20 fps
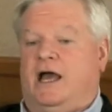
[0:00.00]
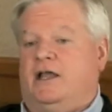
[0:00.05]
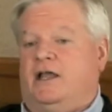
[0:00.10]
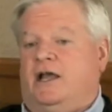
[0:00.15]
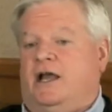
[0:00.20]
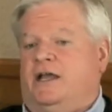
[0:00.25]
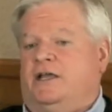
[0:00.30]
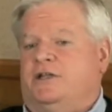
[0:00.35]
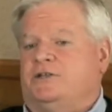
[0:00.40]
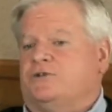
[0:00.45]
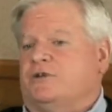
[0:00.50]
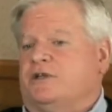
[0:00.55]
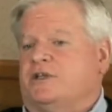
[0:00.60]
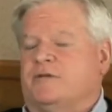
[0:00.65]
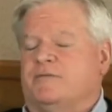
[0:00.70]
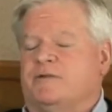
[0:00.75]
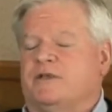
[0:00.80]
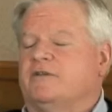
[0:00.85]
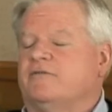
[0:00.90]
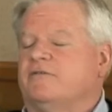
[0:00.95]
I, I,
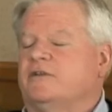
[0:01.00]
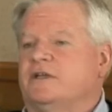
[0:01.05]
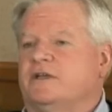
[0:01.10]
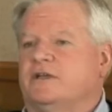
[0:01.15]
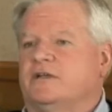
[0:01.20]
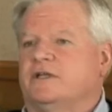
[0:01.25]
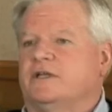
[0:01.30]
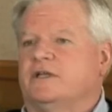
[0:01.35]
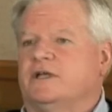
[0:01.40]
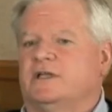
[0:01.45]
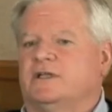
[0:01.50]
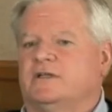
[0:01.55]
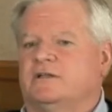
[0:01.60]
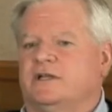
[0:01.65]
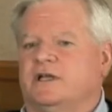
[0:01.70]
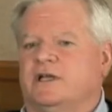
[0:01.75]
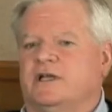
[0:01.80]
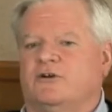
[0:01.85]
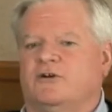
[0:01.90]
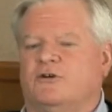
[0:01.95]
enjoy coming every year, and
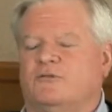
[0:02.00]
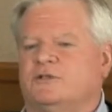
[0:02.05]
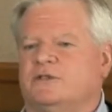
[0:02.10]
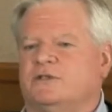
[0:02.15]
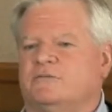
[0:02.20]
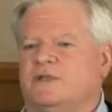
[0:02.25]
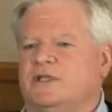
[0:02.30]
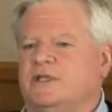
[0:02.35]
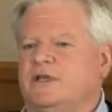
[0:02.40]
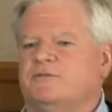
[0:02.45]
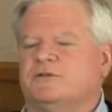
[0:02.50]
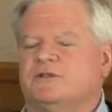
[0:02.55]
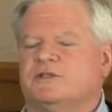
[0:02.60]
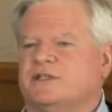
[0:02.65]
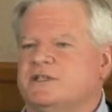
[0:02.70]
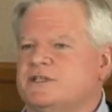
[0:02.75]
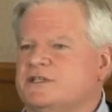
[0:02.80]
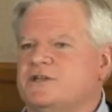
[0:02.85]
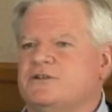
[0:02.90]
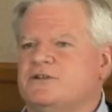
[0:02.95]
I, I, hope to be
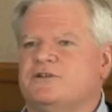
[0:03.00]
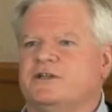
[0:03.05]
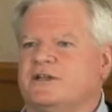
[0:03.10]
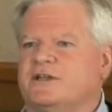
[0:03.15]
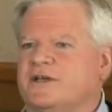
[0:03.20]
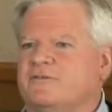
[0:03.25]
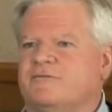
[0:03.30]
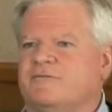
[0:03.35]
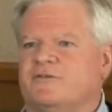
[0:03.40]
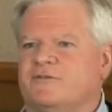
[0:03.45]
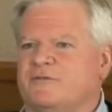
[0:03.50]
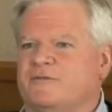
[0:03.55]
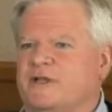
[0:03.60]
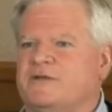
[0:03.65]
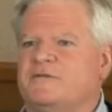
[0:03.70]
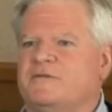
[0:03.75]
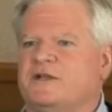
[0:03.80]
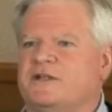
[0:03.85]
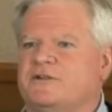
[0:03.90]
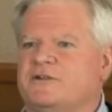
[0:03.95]
able to continue to come for
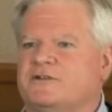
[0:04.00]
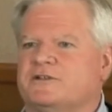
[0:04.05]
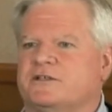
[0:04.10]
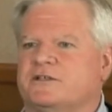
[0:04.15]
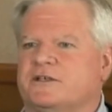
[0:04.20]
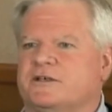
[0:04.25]
many, many years to